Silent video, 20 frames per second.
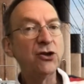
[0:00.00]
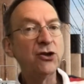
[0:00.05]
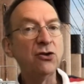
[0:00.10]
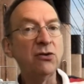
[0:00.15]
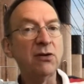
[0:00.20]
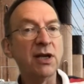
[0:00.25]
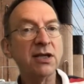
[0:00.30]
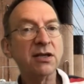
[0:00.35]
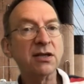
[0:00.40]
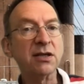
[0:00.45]

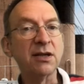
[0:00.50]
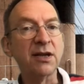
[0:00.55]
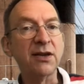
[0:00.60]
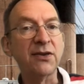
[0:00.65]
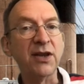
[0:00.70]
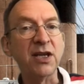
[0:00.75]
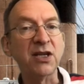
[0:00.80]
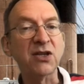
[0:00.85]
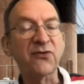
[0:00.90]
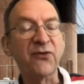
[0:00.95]
As you
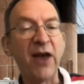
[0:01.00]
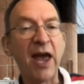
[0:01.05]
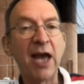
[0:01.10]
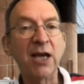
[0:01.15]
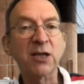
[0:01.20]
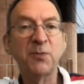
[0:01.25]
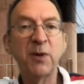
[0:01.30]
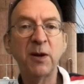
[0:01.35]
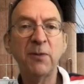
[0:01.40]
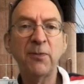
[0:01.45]
listen to these
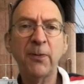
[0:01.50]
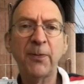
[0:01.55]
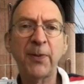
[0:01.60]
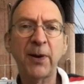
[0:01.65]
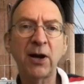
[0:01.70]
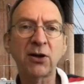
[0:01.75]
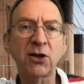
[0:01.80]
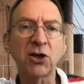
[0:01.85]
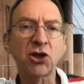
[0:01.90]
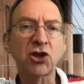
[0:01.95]
facts, be
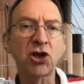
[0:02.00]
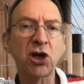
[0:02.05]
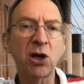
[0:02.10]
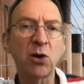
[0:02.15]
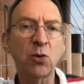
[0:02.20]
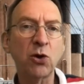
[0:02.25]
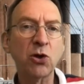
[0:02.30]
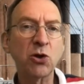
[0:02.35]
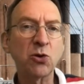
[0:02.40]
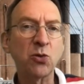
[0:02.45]
prepared to
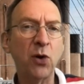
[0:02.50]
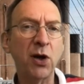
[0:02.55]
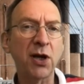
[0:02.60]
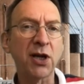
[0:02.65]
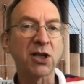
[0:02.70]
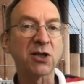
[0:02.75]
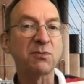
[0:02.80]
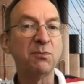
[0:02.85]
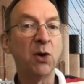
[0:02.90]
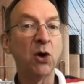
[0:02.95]
share which
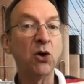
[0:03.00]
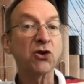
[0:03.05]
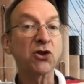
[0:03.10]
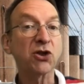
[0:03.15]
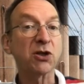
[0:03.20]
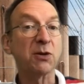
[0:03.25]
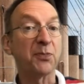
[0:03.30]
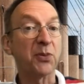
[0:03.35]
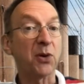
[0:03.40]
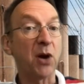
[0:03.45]
one is
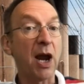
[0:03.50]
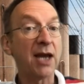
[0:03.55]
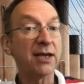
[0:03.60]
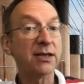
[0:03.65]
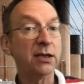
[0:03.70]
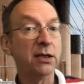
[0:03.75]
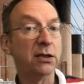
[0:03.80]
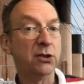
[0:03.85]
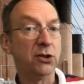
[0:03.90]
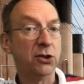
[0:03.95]
most
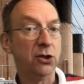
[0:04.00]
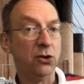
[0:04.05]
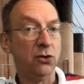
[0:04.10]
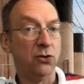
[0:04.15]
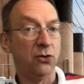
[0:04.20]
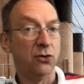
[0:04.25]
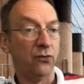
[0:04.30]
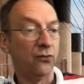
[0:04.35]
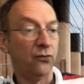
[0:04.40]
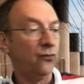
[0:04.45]
surprising to
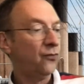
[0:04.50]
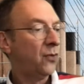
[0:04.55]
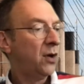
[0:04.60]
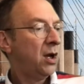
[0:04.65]
you.